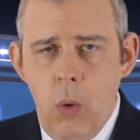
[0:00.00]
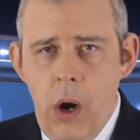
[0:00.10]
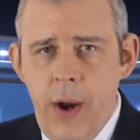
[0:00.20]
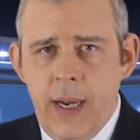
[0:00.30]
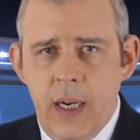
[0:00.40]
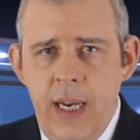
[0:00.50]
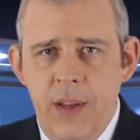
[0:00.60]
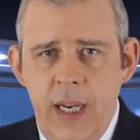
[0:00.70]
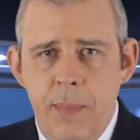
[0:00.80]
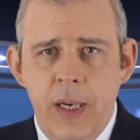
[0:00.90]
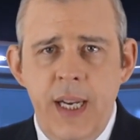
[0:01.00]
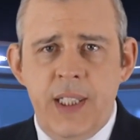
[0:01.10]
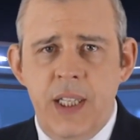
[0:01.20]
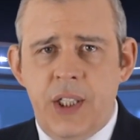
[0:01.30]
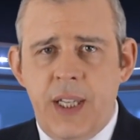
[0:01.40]
Worryingly, the
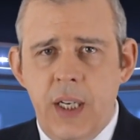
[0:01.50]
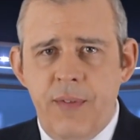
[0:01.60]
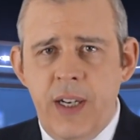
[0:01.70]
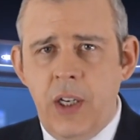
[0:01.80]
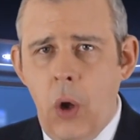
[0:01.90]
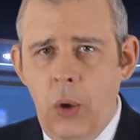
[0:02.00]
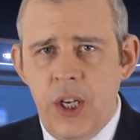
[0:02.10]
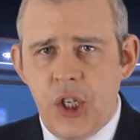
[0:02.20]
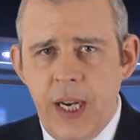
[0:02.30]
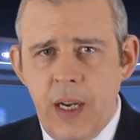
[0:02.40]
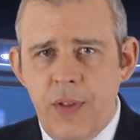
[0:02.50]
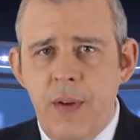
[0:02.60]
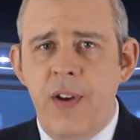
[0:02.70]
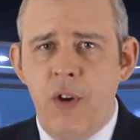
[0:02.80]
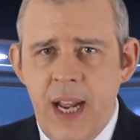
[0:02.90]
police, instead of acknowledging
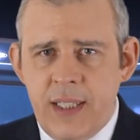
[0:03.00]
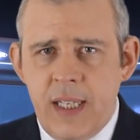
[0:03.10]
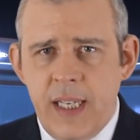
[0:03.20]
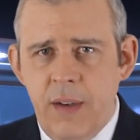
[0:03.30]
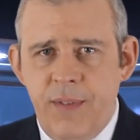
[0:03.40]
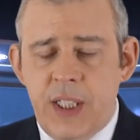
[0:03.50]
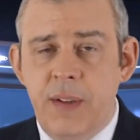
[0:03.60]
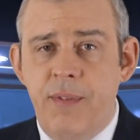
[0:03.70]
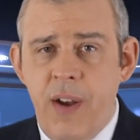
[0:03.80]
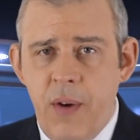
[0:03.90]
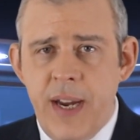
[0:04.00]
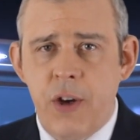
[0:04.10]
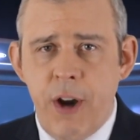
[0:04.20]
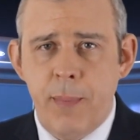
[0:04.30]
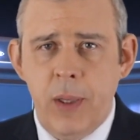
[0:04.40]
the veracity of this very
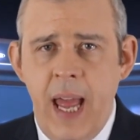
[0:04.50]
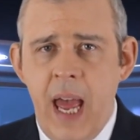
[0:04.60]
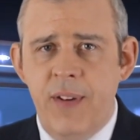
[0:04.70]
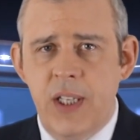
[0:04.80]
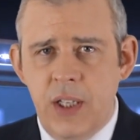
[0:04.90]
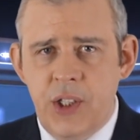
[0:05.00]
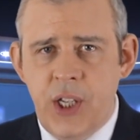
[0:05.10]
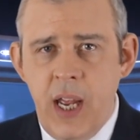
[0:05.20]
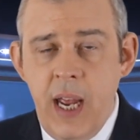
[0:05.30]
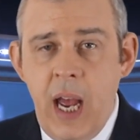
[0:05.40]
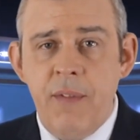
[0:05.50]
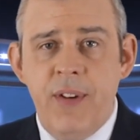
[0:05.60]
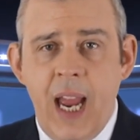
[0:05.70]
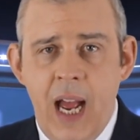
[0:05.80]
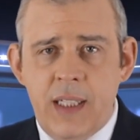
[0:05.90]
credible evidence,
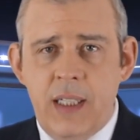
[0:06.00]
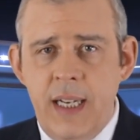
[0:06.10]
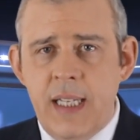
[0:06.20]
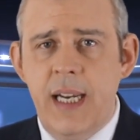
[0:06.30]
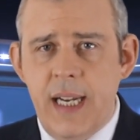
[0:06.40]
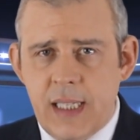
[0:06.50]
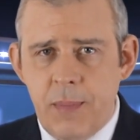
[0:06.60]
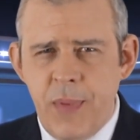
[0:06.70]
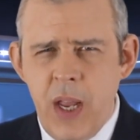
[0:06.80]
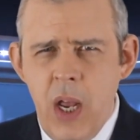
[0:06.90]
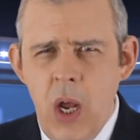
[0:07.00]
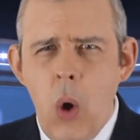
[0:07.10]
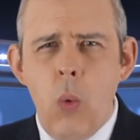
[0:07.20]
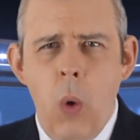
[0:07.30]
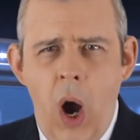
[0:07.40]
have gaslit it.
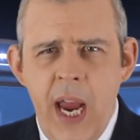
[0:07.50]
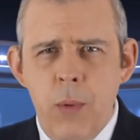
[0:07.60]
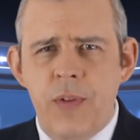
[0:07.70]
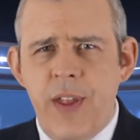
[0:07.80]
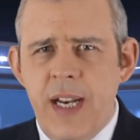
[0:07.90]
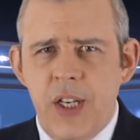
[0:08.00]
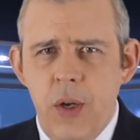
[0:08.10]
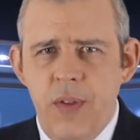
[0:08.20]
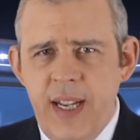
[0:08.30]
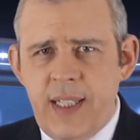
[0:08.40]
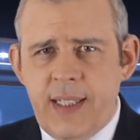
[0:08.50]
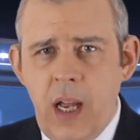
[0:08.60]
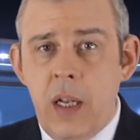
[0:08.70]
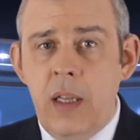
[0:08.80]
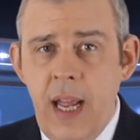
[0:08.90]
Why would they do
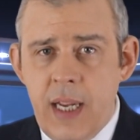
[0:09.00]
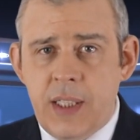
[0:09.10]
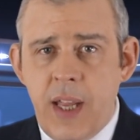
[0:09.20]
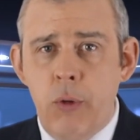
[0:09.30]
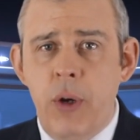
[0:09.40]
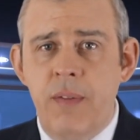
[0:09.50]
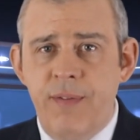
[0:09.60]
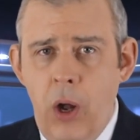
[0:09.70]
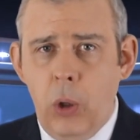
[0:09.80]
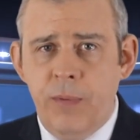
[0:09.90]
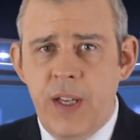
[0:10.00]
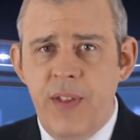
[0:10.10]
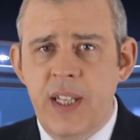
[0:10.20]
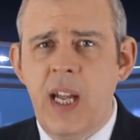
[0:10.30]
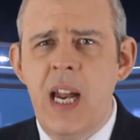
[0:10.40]
this unless they were involved
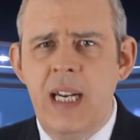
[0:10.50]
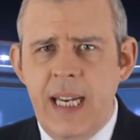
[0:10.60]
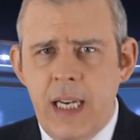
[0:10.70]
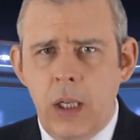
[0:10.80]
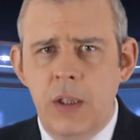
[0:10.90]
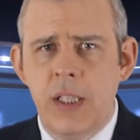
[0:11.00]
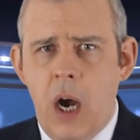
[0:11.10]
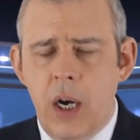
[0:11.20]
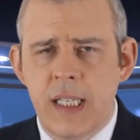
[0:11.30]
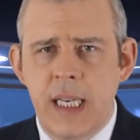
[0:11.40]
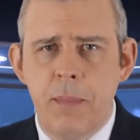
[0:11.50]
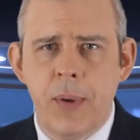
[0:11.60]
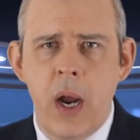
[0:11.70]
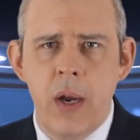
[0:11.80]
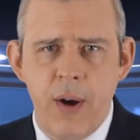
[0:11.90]
in this illegal targeting
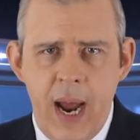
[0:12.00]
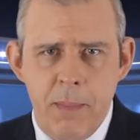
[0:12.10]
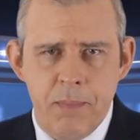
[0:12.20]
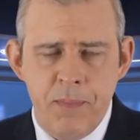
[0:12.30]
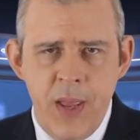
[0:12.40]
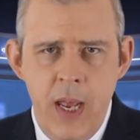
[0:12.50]
programme?